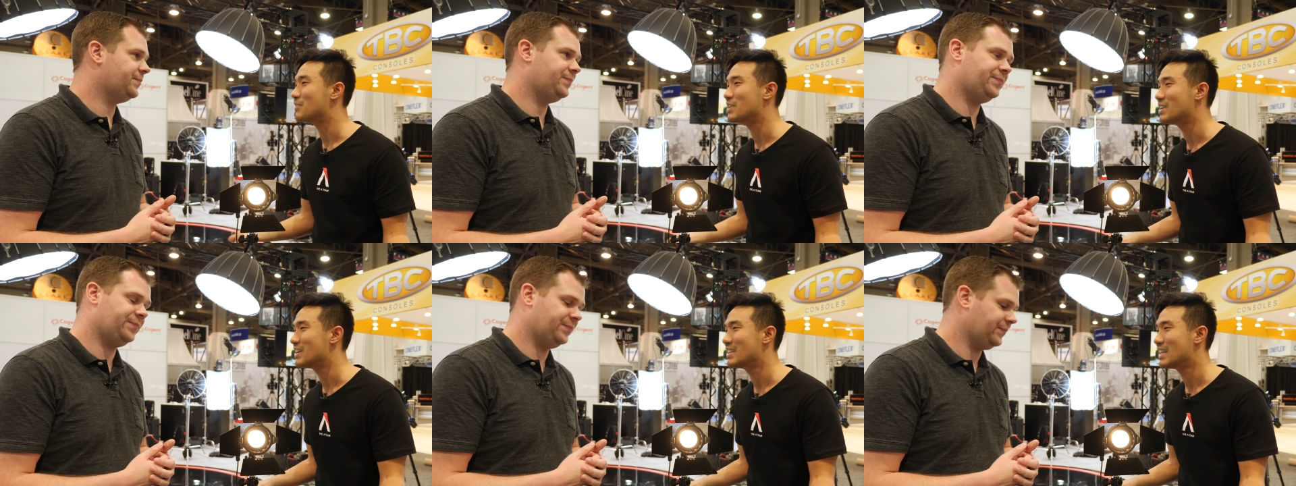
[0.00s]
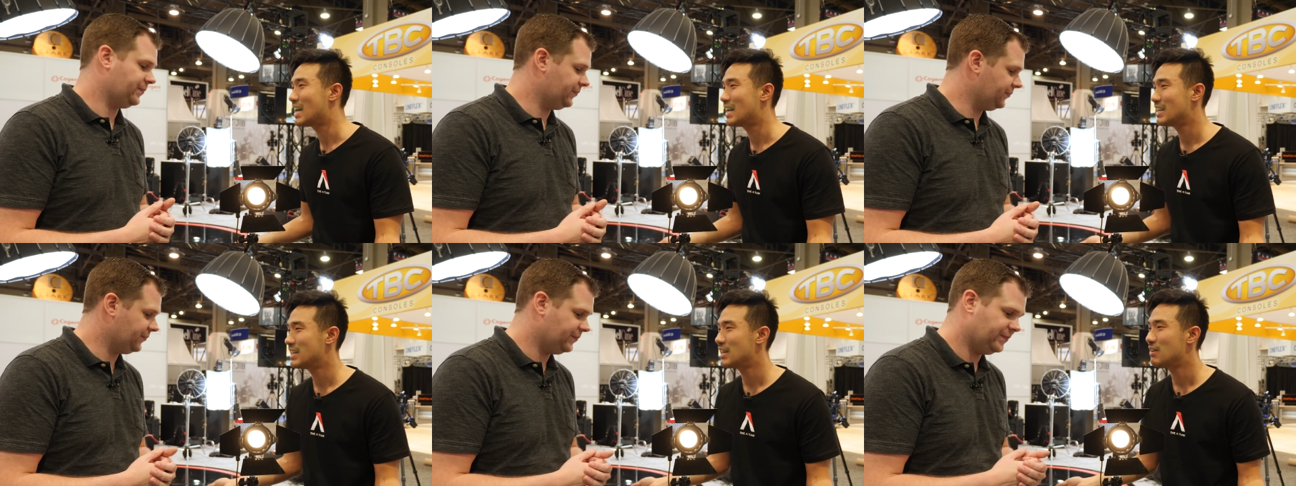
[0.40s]
Speaker 1: have you done
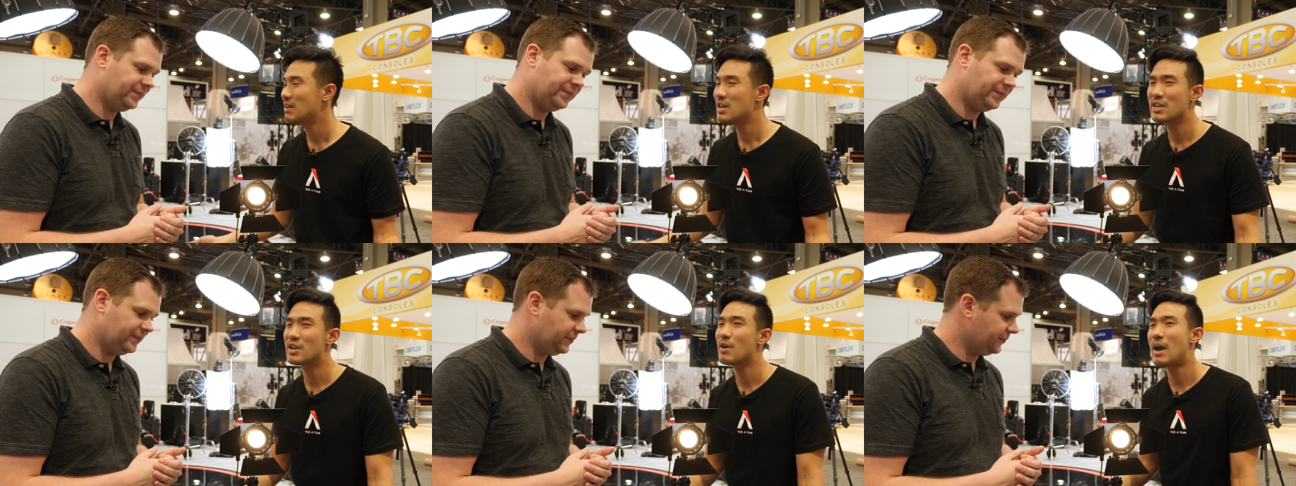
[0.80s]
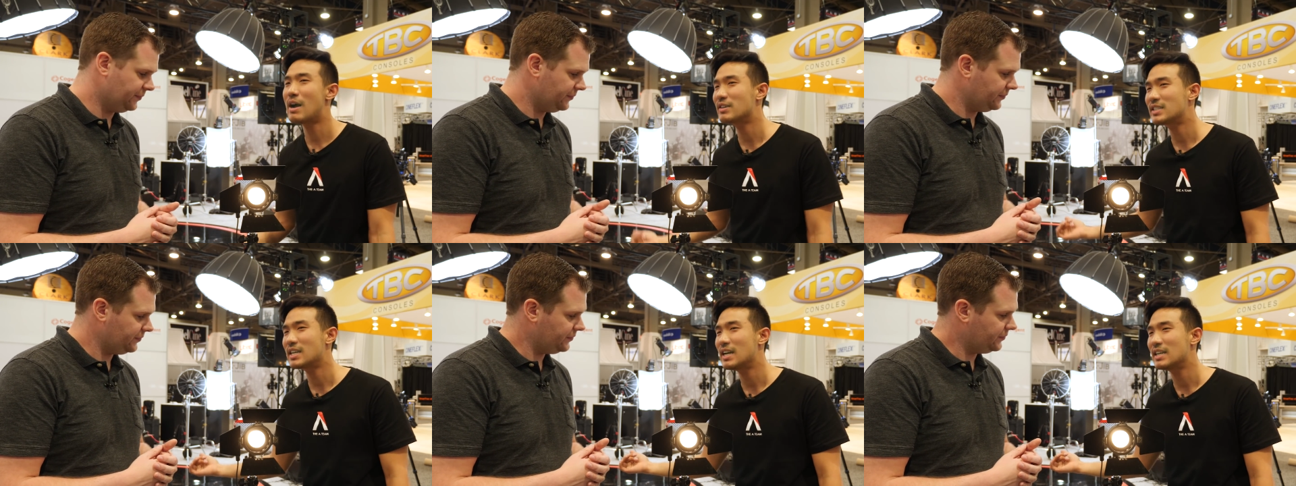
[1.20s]
that? You know, you go
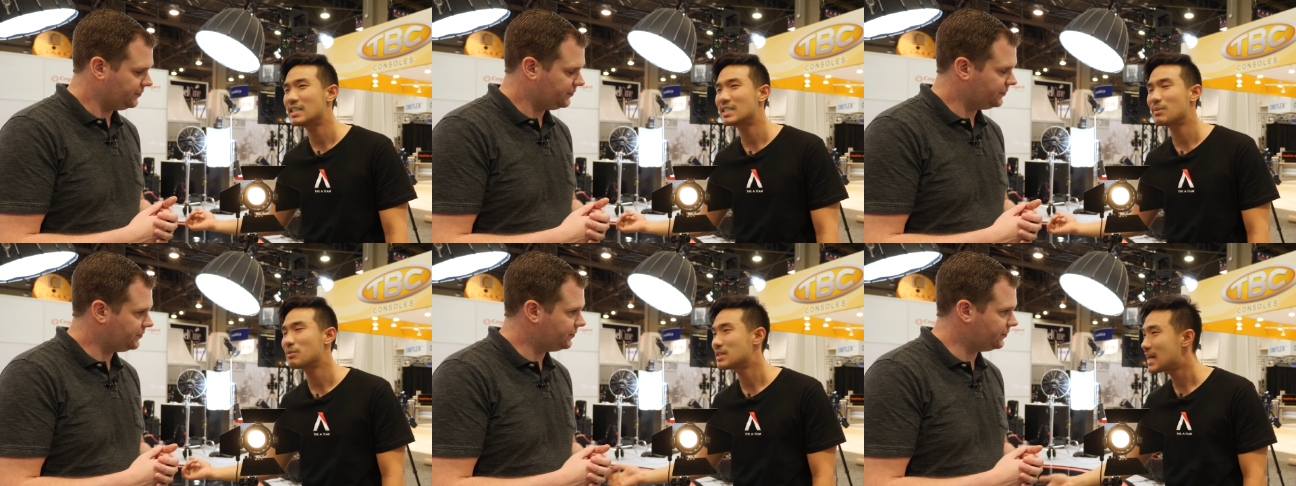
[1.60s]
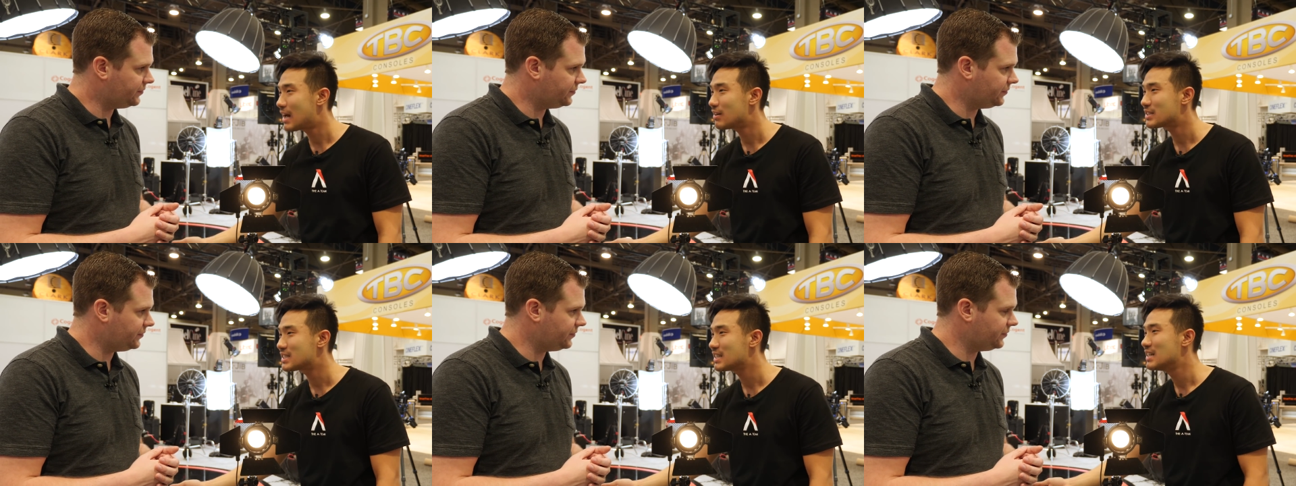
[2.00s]
outside into someone's
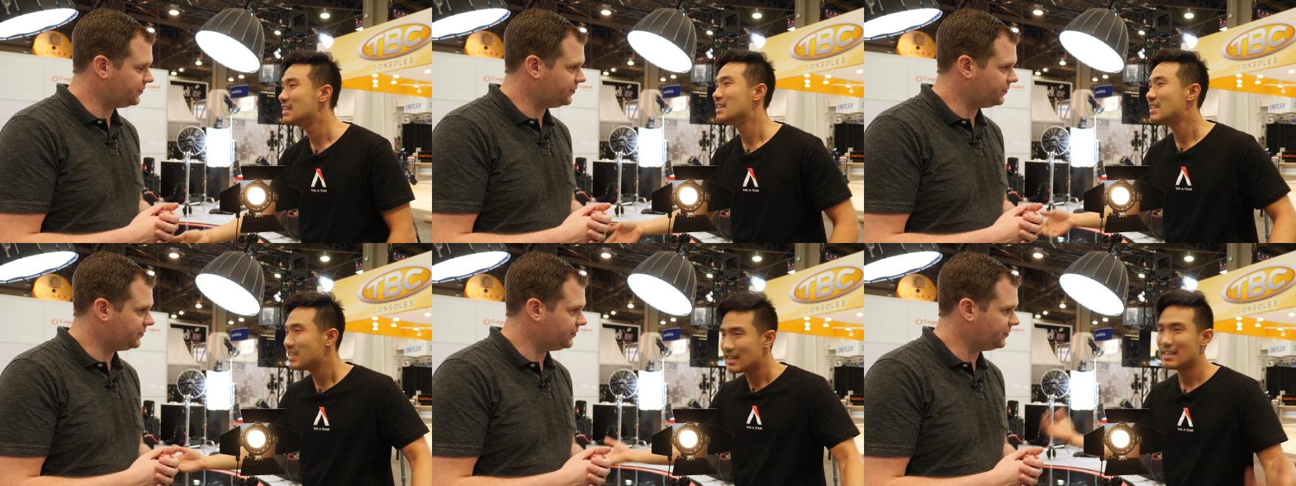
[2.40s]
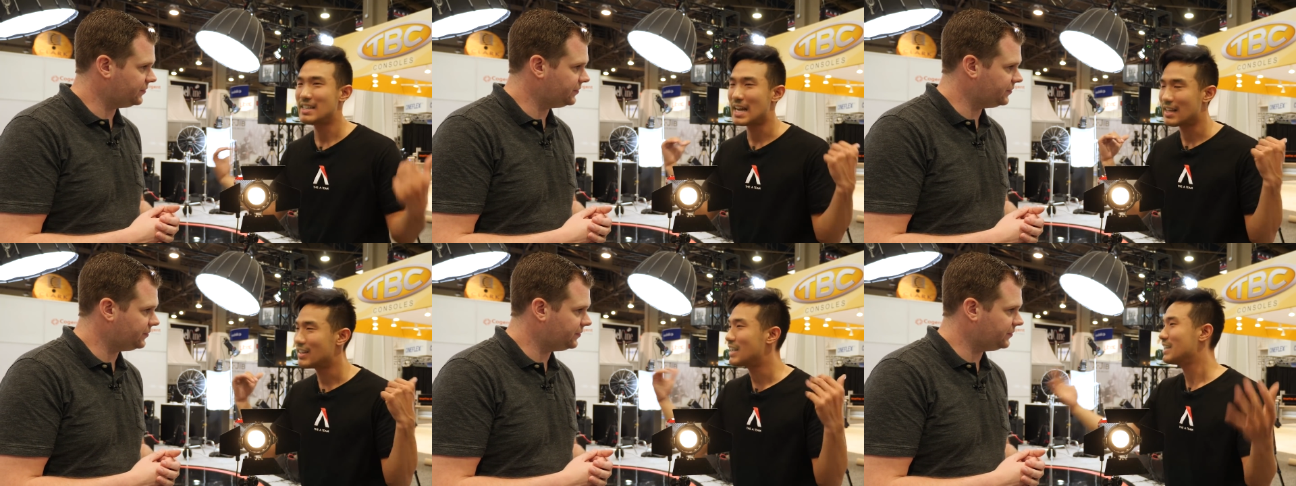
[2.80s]
house,
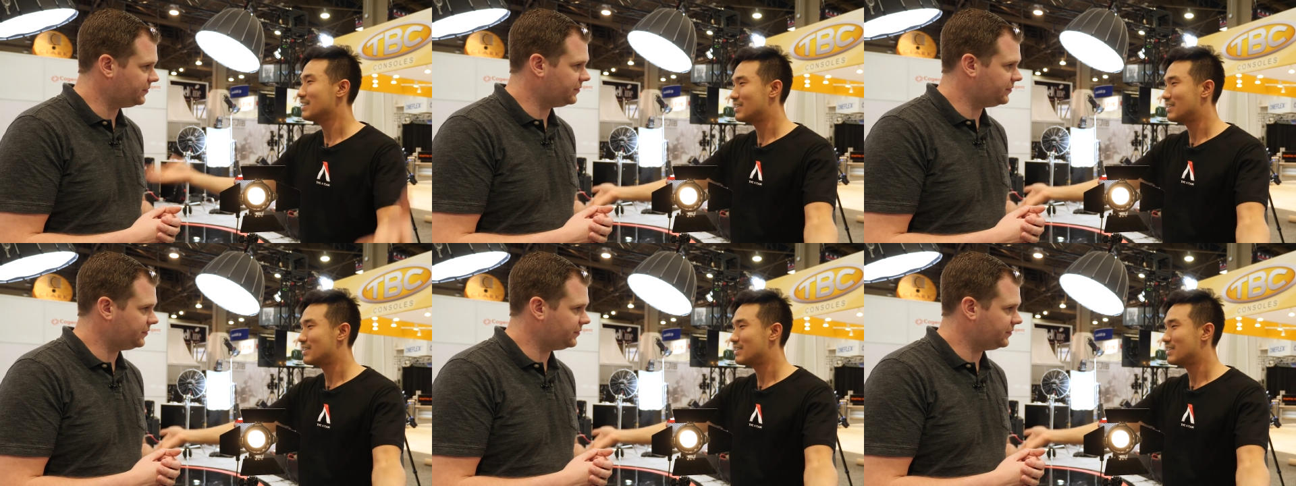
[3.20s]
Daylight